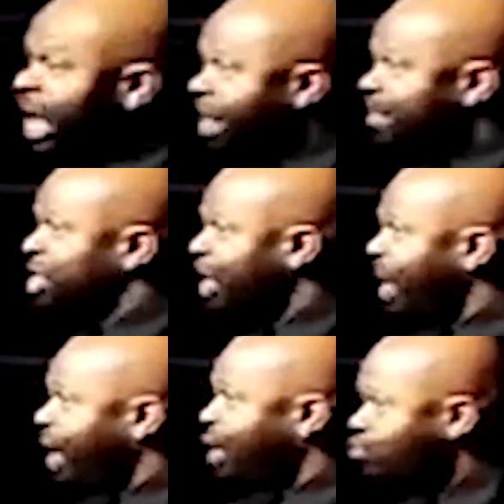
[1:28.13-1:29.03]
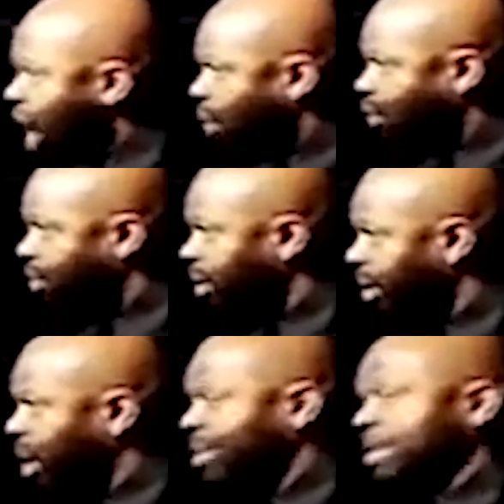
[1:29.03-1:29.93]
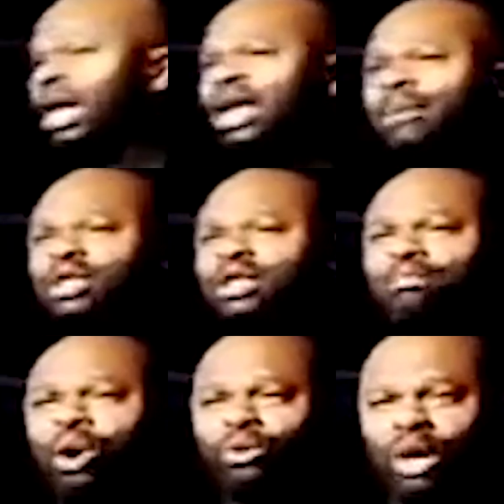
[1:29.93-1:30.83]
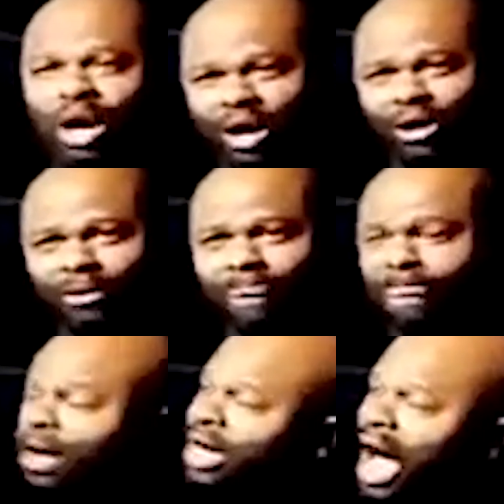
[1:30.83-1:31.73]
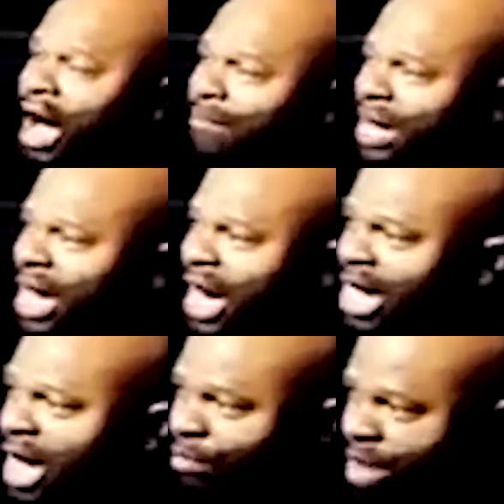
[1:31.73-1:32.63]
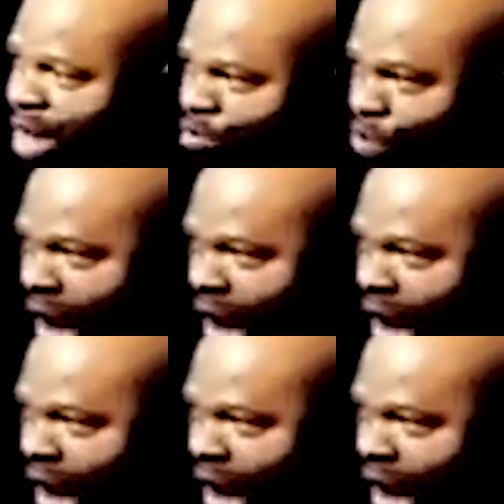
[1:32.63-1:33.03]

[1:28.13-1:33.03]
tell me something I don't know. Let me tell y'all something about God. God may not come in your